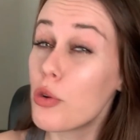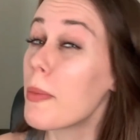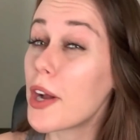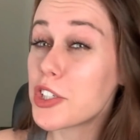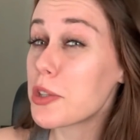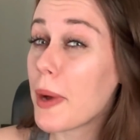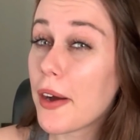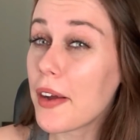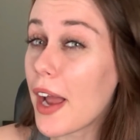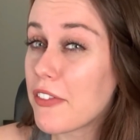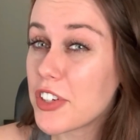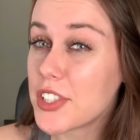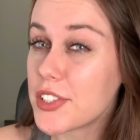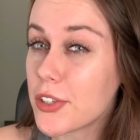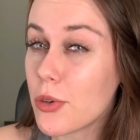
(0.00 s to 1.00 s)
much about
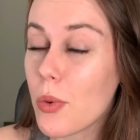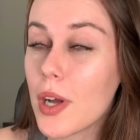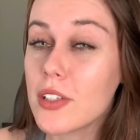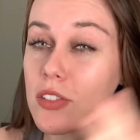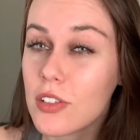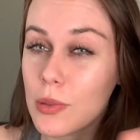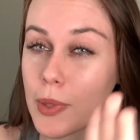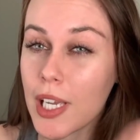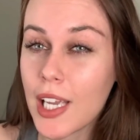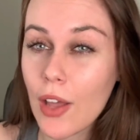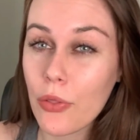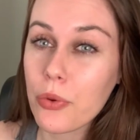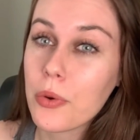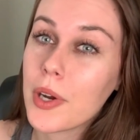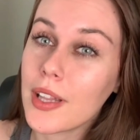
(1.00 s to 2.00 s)
every single one so that we can
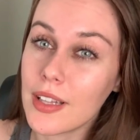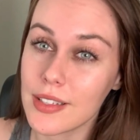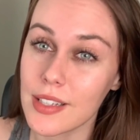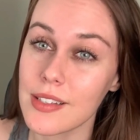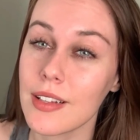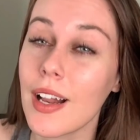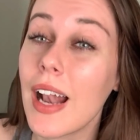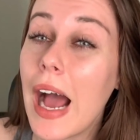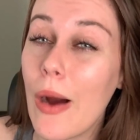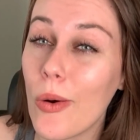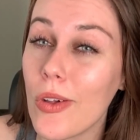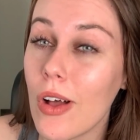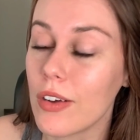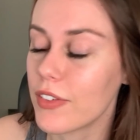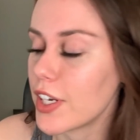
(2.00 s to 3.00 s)
get through it, and this isn't an
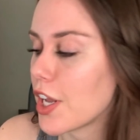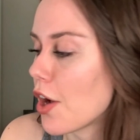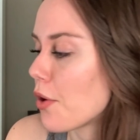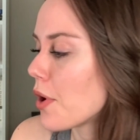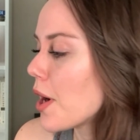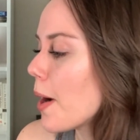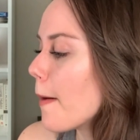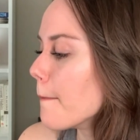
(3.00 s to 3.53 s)
hour-long video,